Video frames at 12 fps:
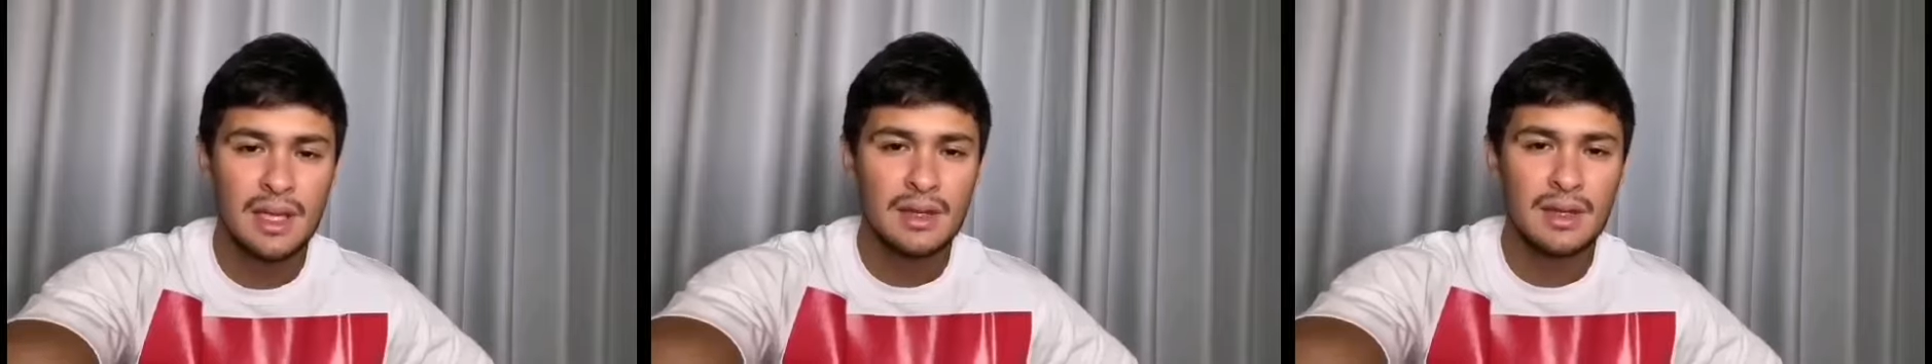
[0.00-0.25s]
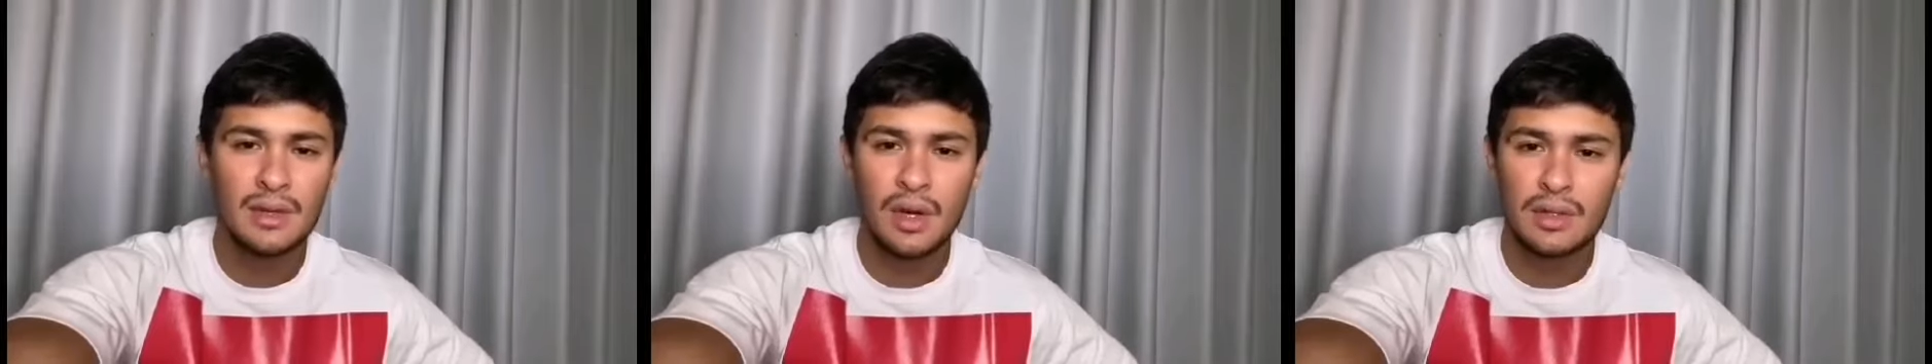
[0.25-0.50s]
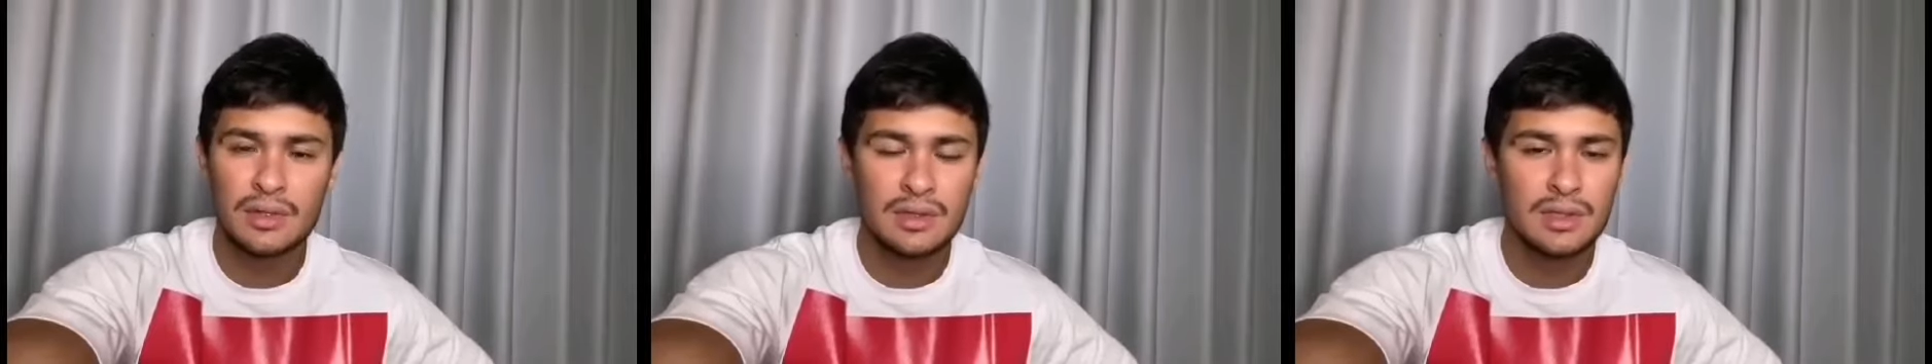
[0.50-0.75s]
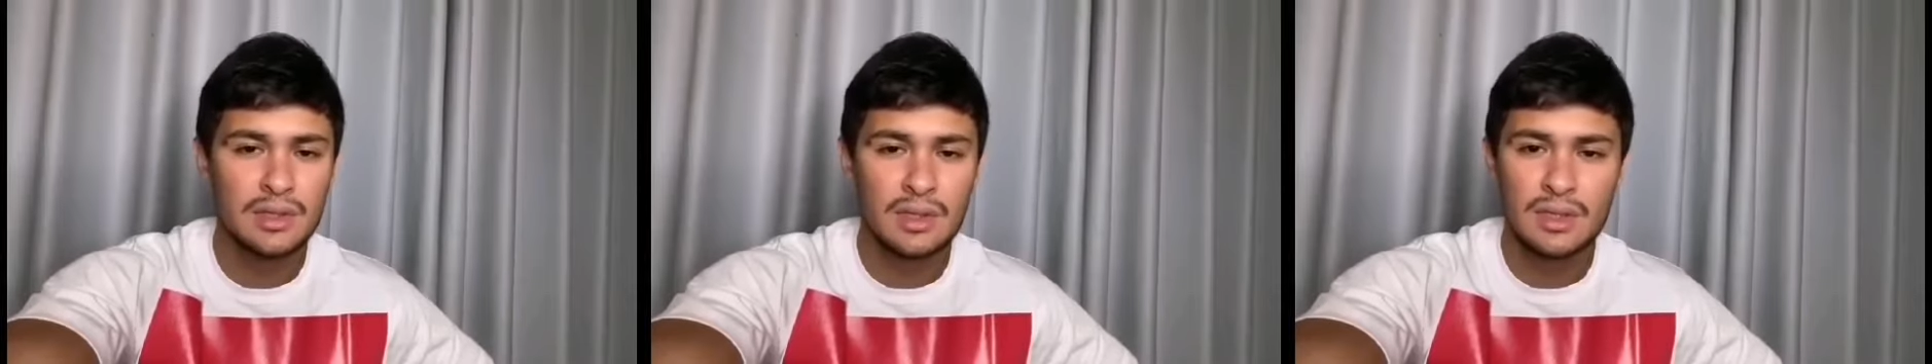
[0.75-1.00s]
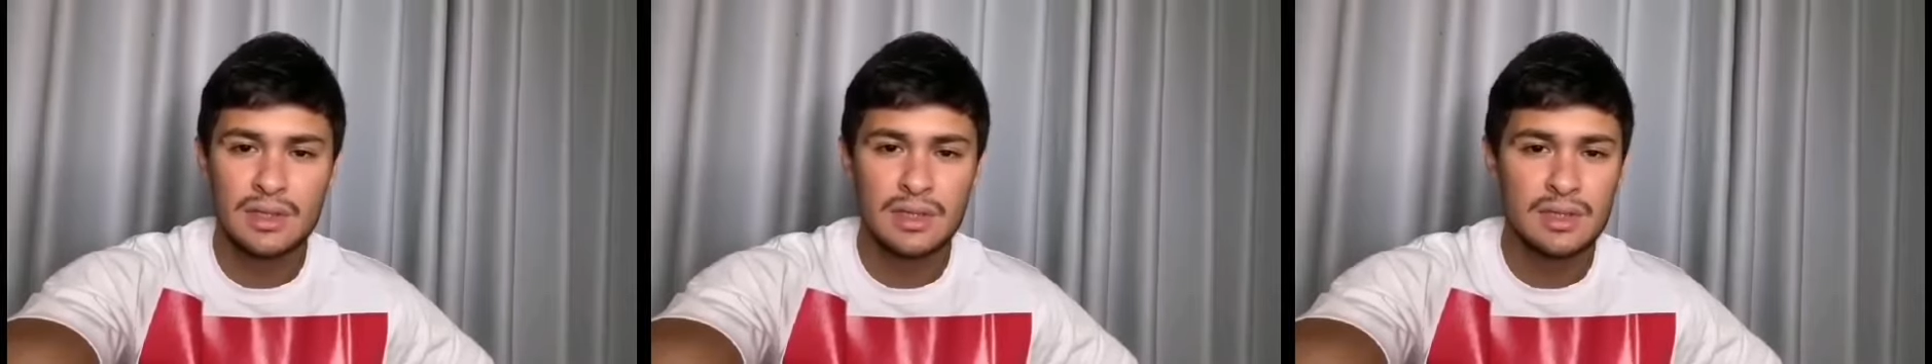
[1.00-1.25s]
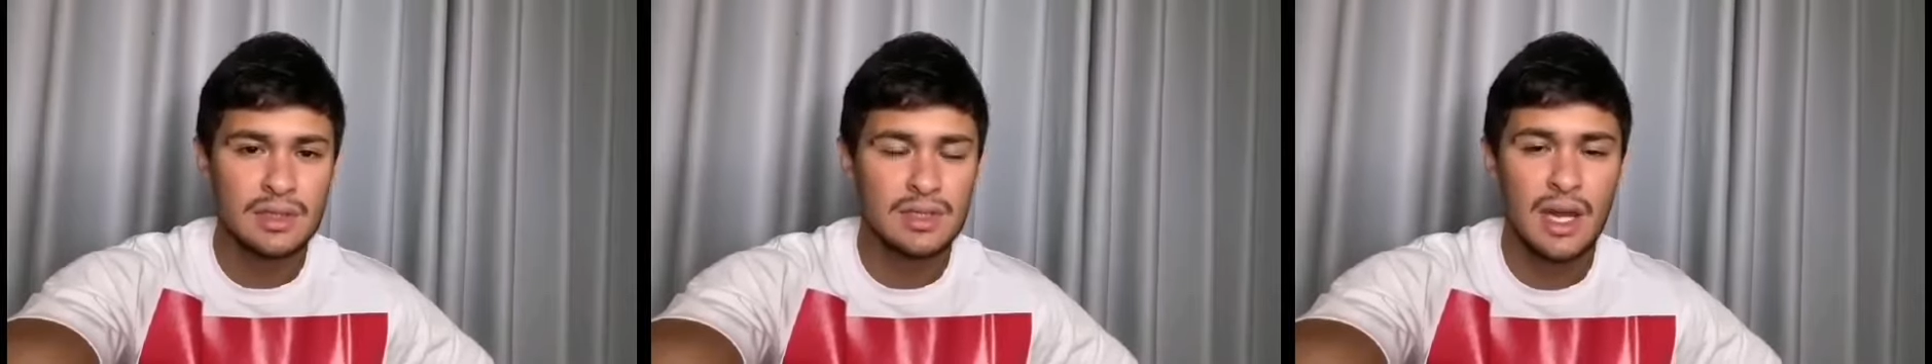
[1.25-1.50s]
the doctors, the
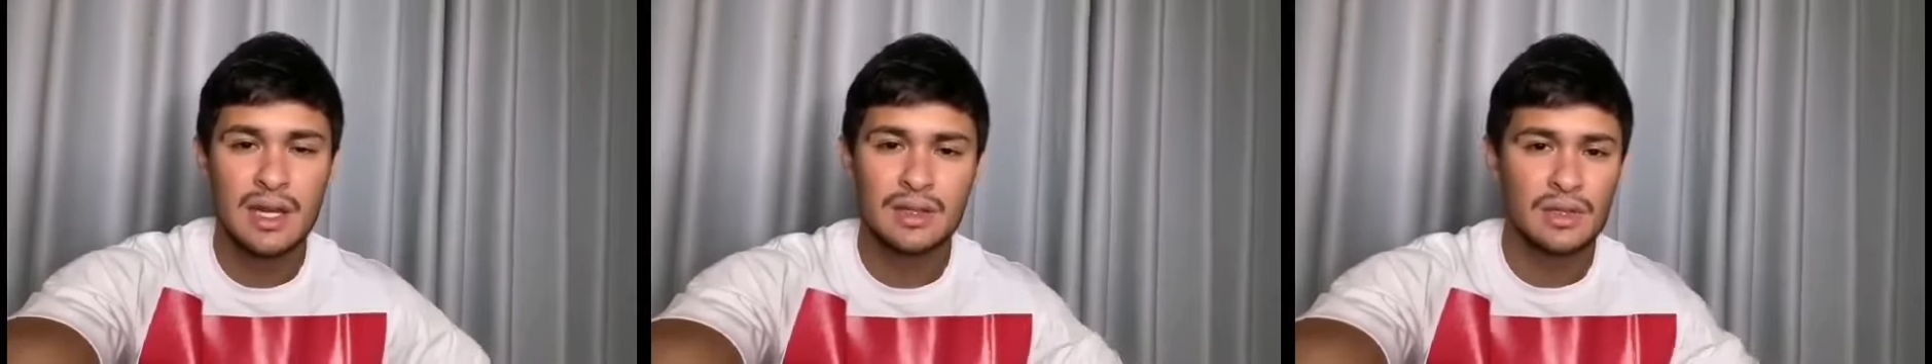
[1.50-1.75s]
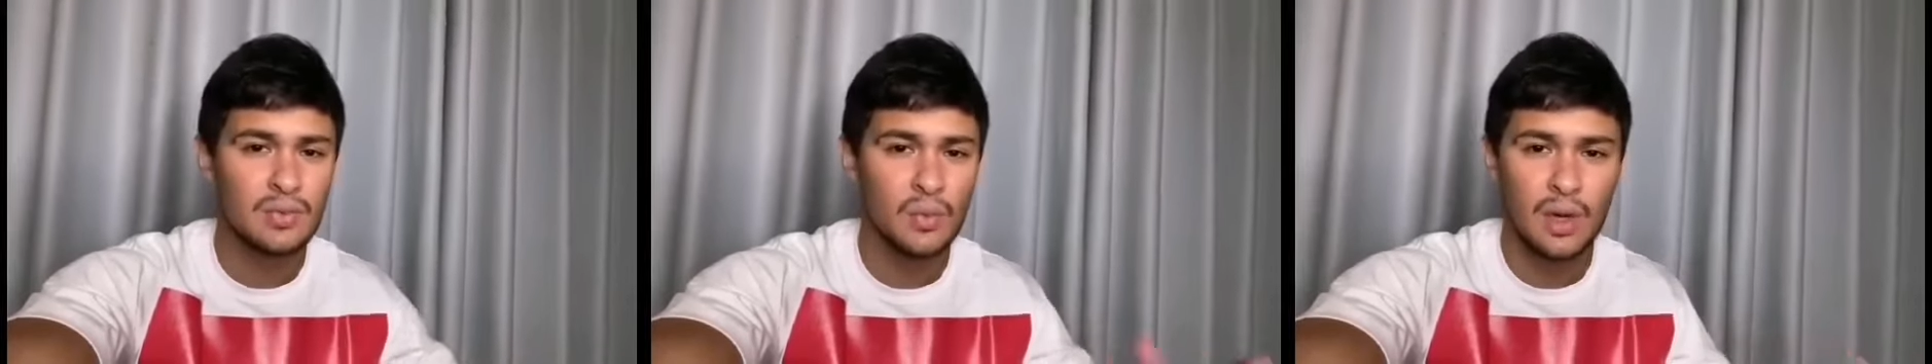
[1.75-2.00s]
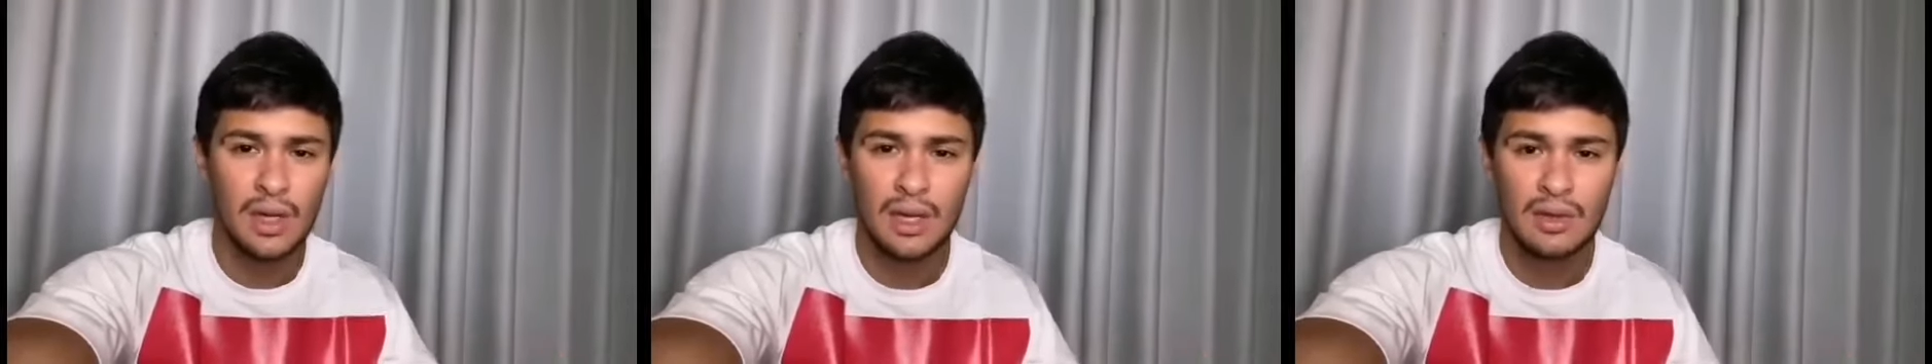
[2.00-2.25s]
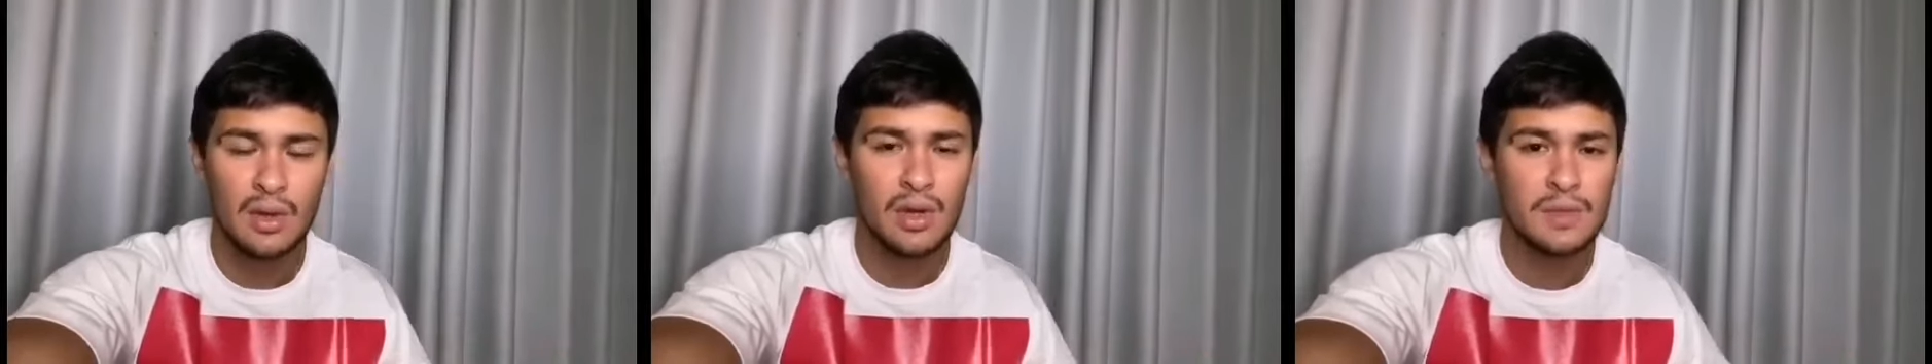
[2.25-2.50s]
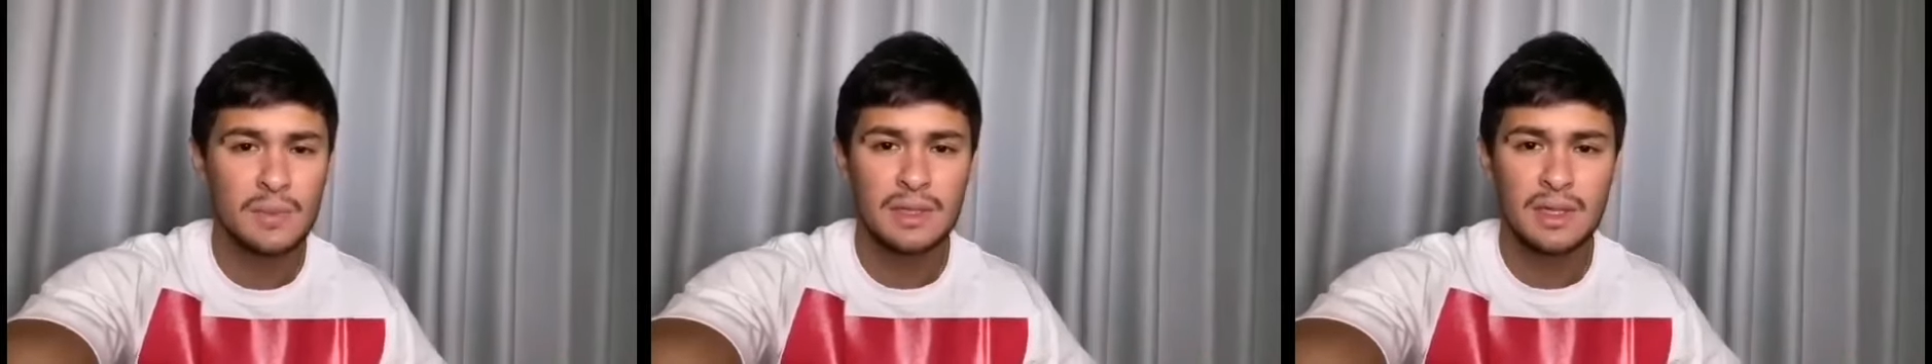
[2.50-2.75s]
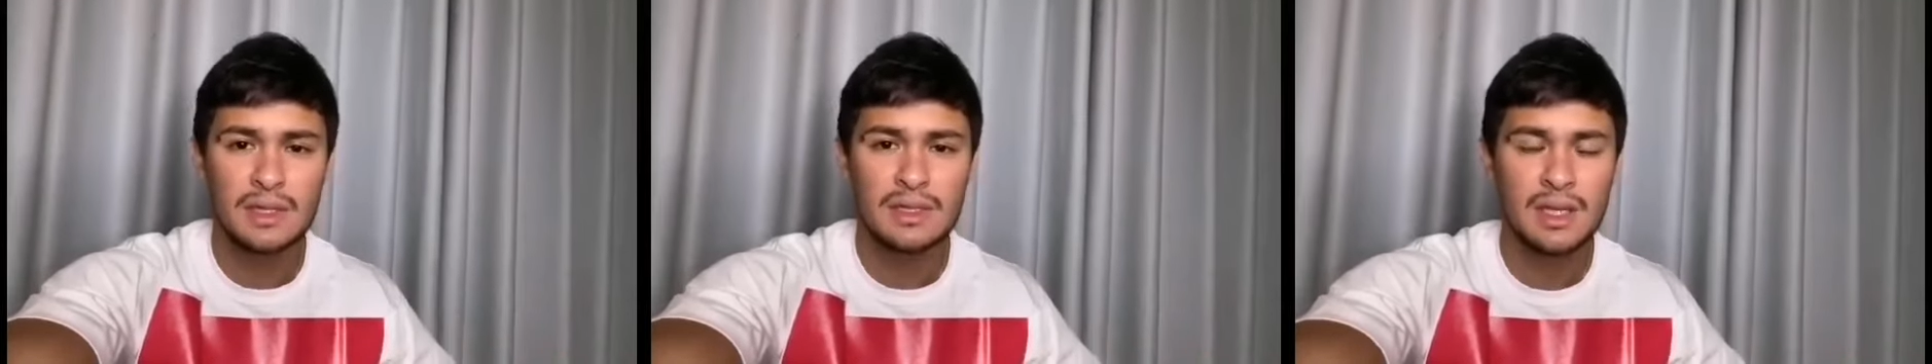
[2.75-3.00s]
nurses, the janitors working in the
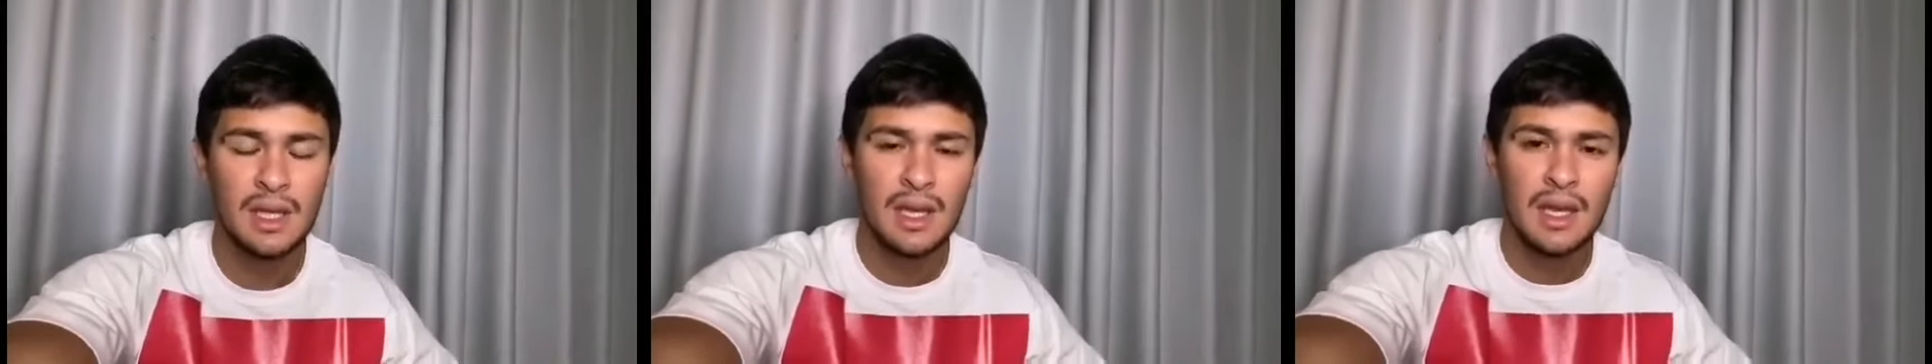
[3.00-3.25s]
hospitals,